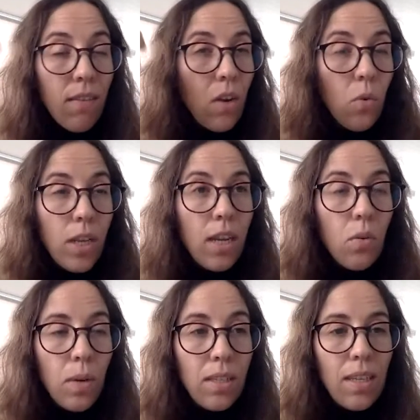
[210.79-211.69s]
and they're only
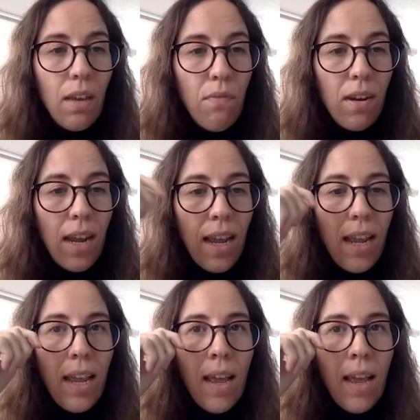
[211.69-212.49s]
increasing every day.